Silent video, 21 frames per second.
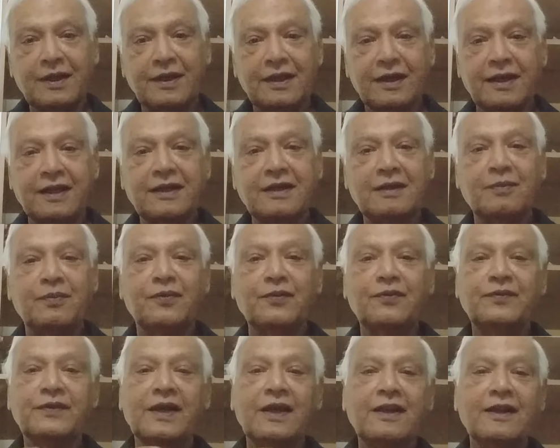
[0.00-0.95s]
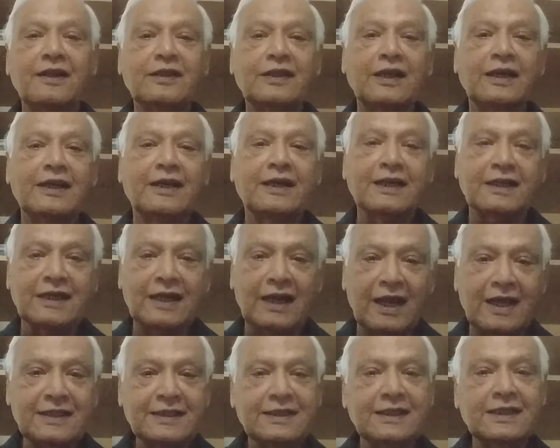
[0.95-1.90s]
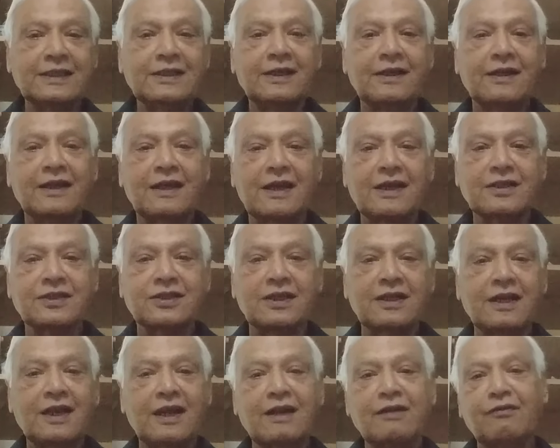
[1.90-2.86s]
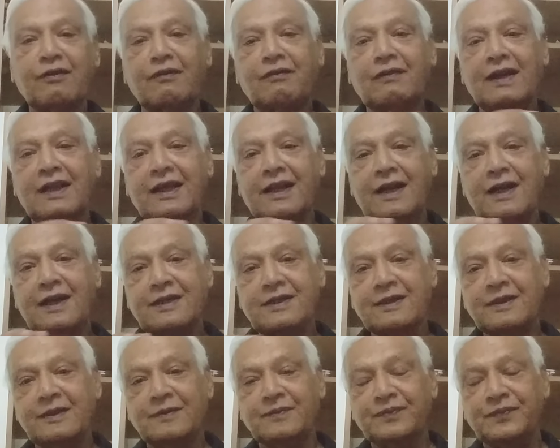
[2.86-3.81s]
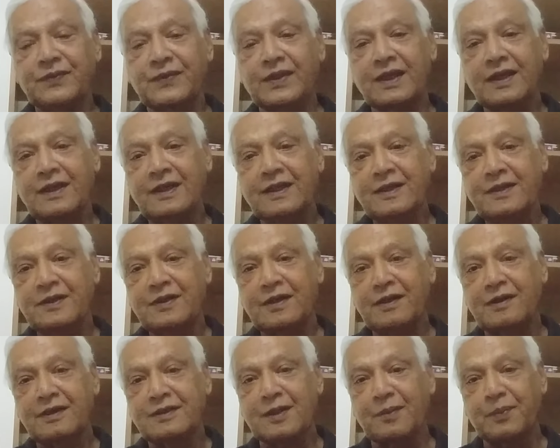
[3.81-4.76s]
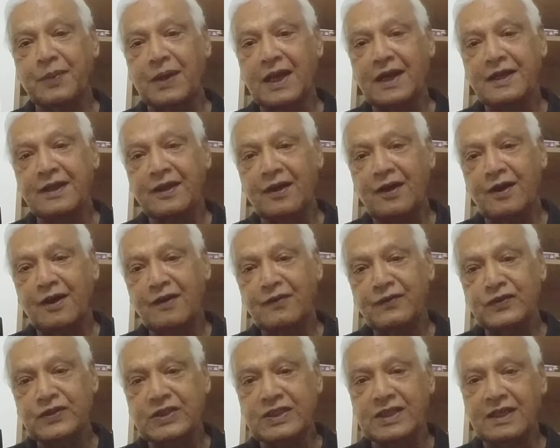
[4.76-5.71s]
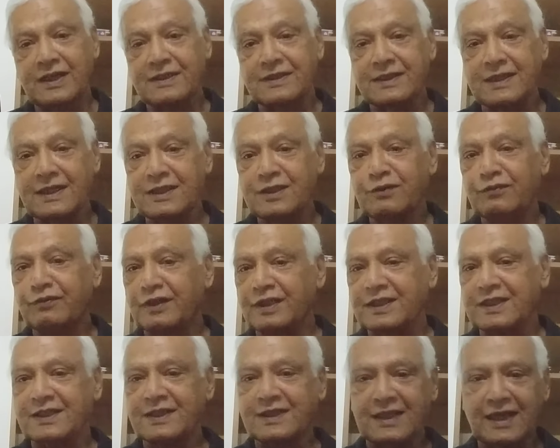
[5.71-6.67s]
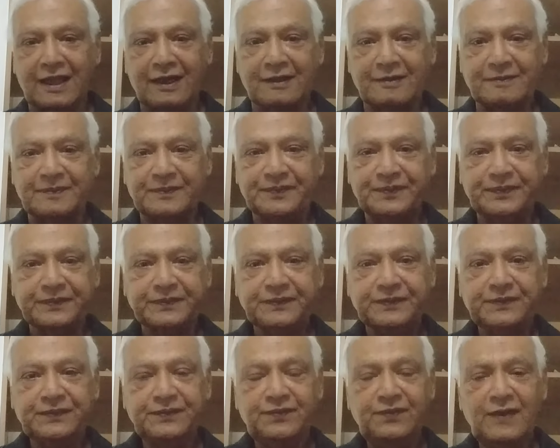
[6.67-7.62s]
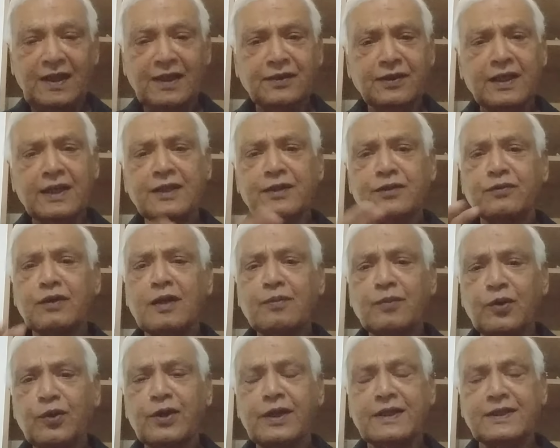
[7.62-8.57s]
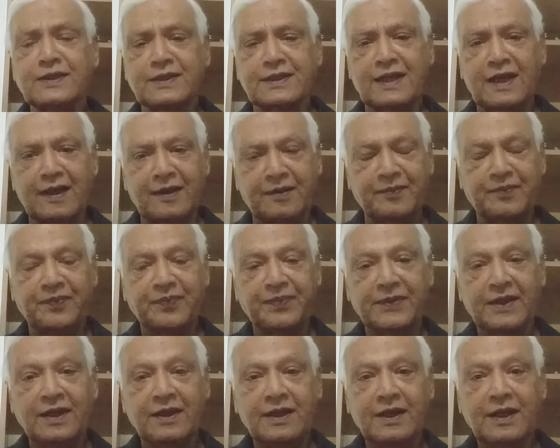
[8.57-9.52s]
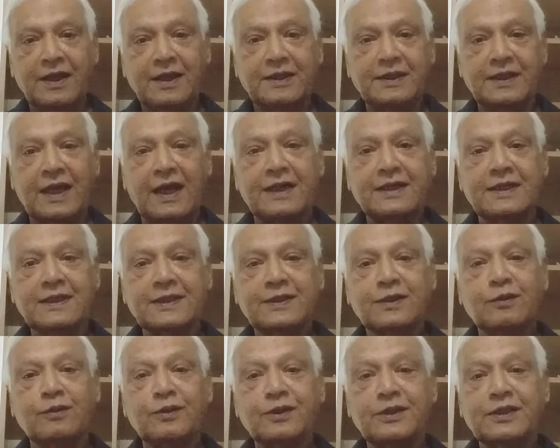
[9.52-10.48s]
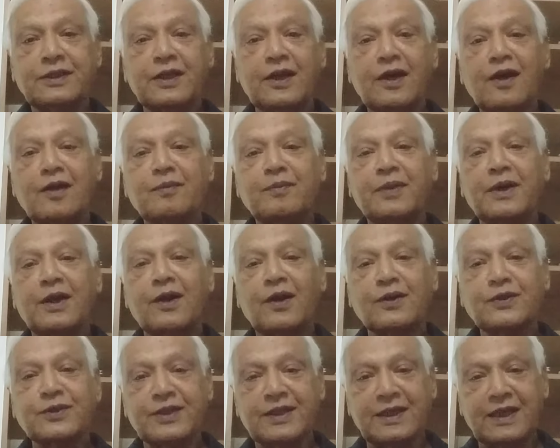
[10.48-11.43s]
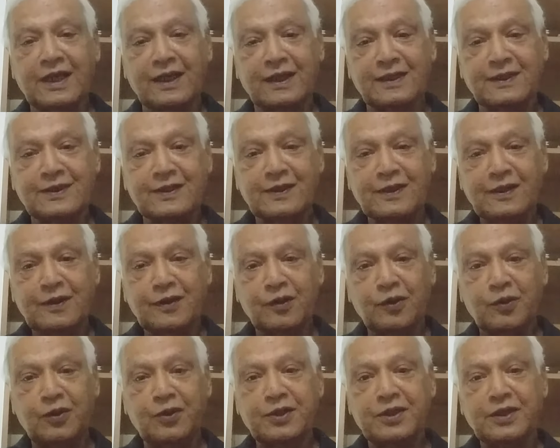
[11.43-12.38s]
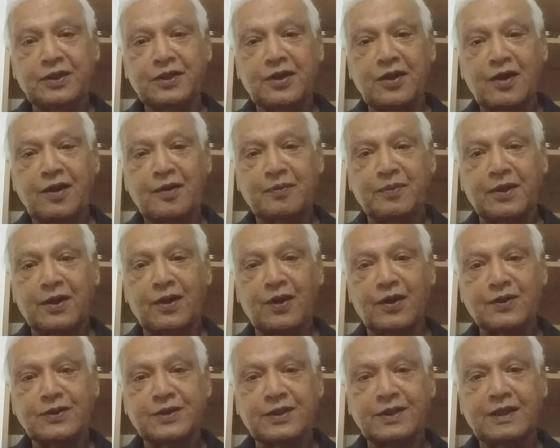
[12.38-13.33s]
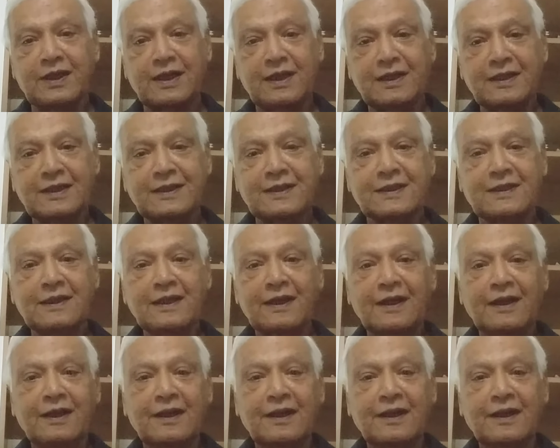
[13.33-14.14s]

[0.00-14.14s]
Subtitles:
in the catalyzing the reaction, and we will get the supply of GSH for the cell. There is one more enzyme, that is glutathione peroxidase. Glutathione peroxidase